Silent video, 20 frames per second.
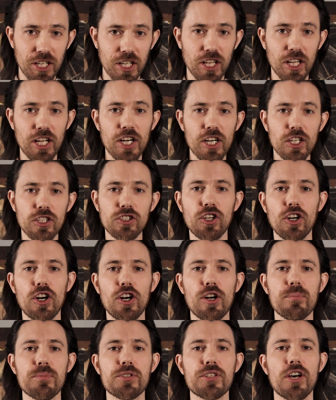clear
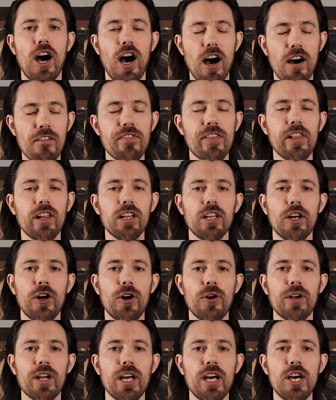terms of the
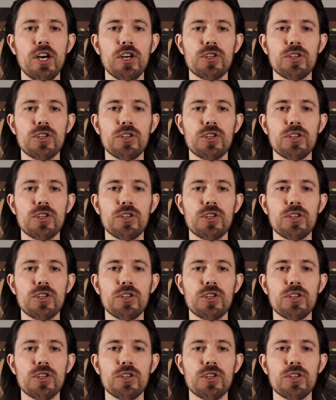loan